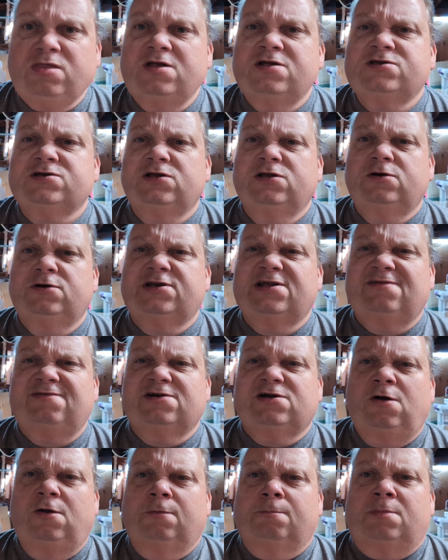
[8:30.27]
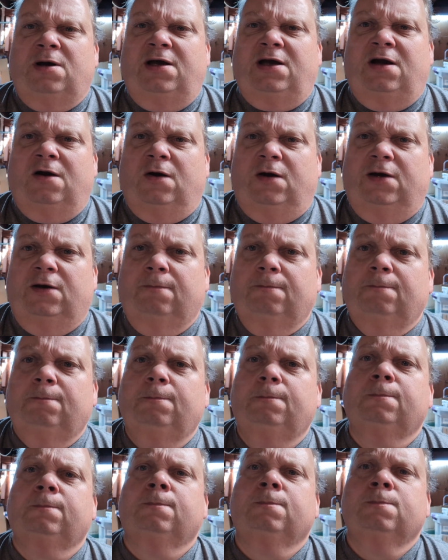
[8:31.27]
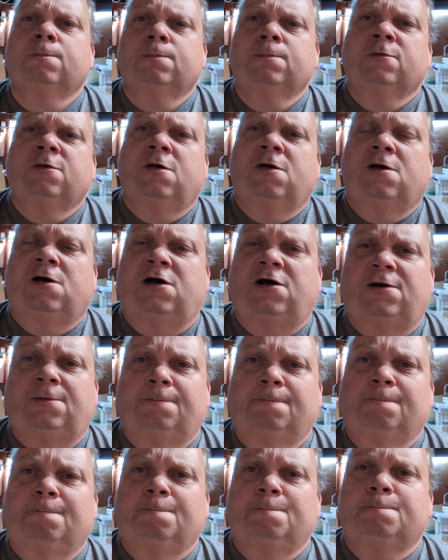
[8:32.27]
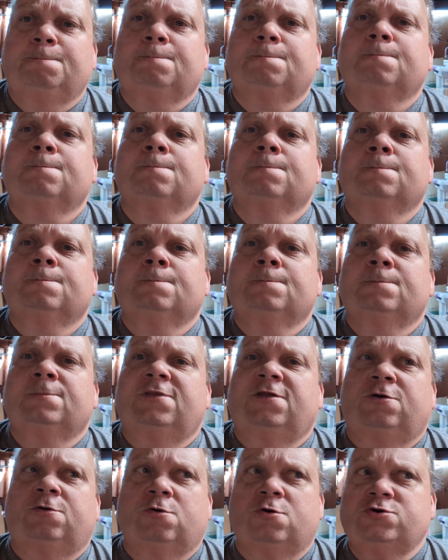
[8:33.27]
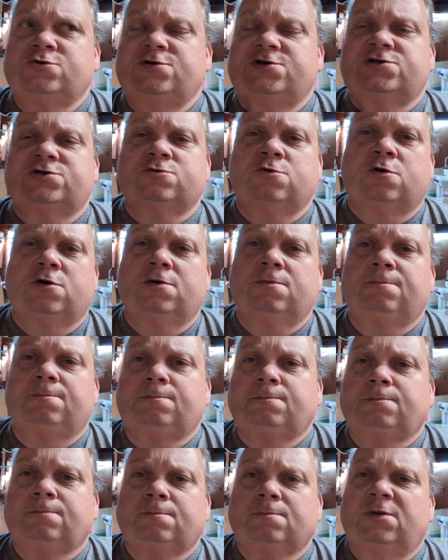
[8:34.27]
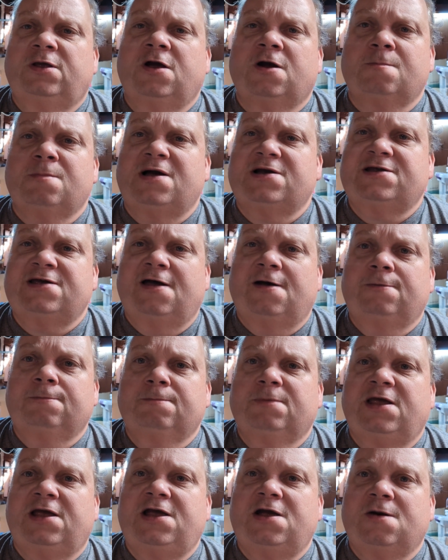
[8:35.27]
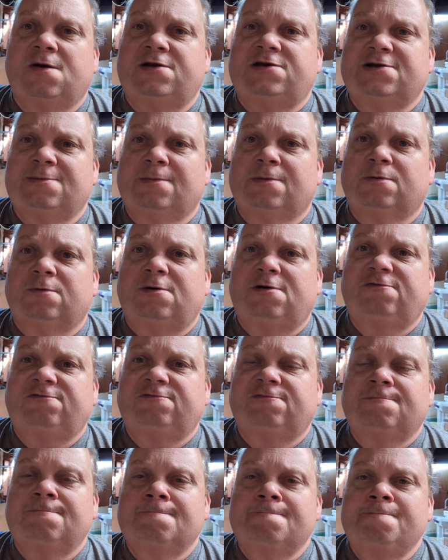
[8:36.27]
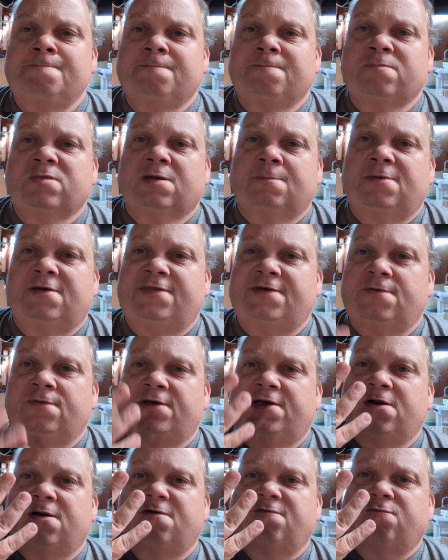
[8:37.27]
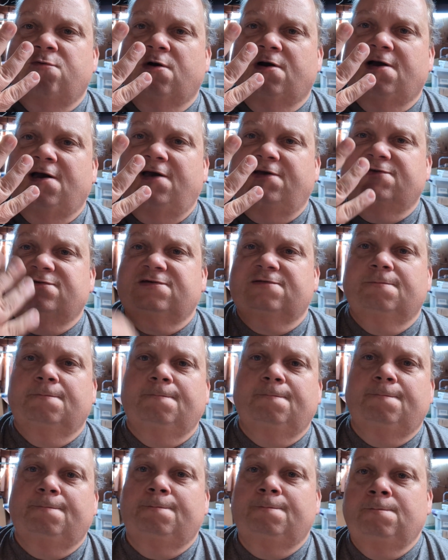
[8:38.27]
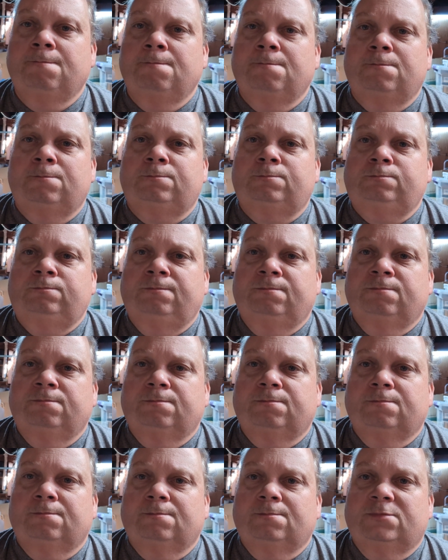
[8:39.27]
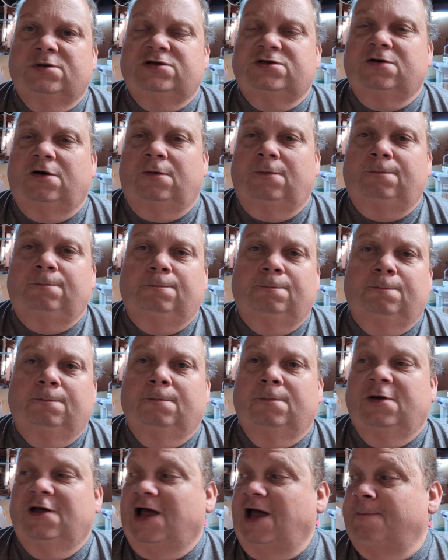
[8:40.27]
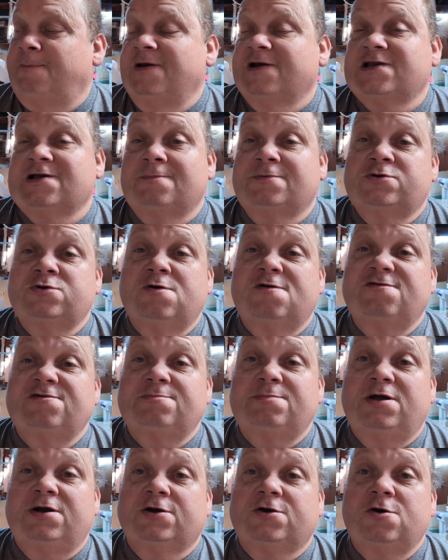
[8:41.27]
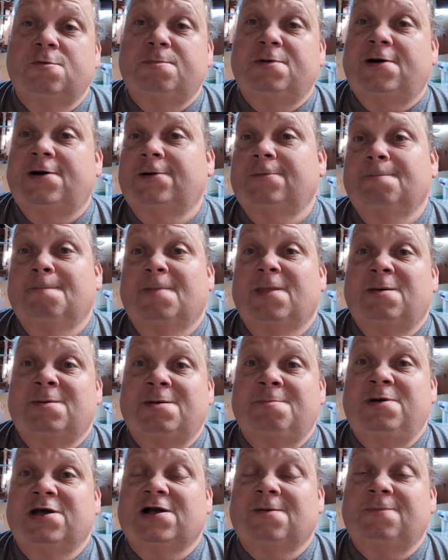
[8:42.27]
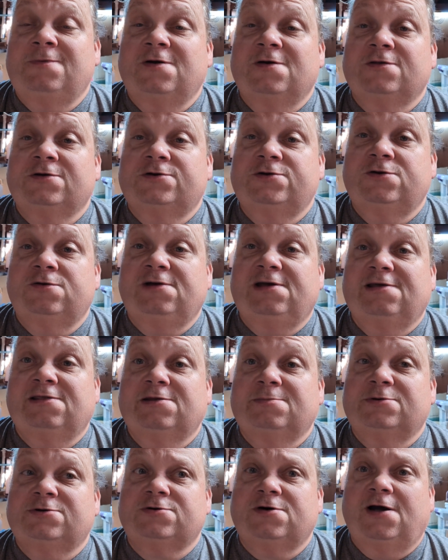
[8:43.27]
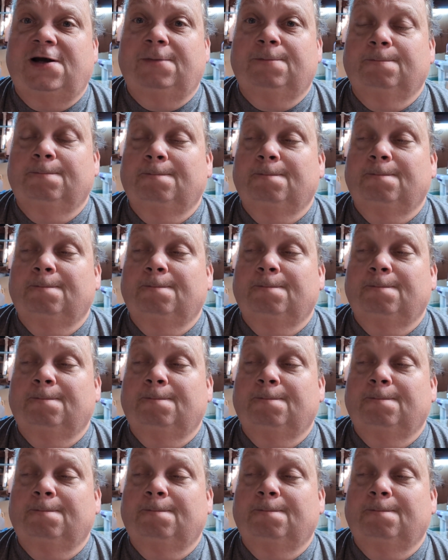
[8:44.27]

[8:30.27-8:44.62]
It's a little difficult in my area. The grocery store here in my town, they carry Timberwolf, but they only carry 4 kinds. So I picked up 2 of them on a coupon. I might pick up the other 2 and give them a try.